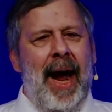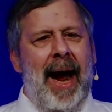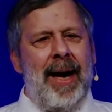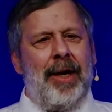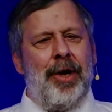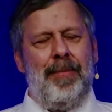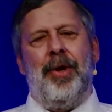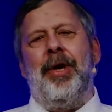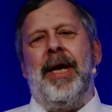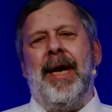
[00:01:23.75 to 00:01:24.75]
and
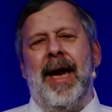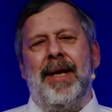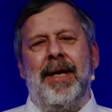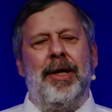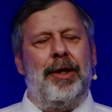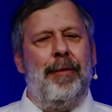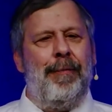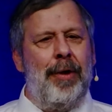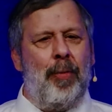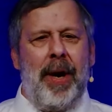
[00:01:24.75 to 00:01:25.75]
communicate in a
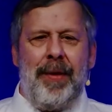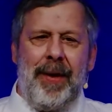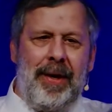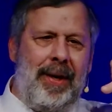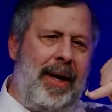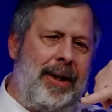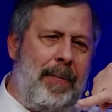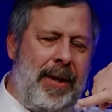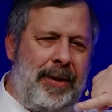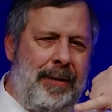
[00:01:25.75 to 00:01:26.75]
different way than an
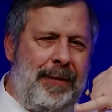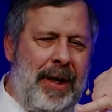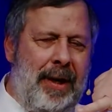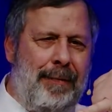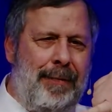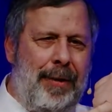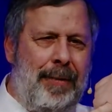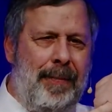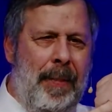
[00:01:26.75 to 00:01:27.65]
expensive telephone.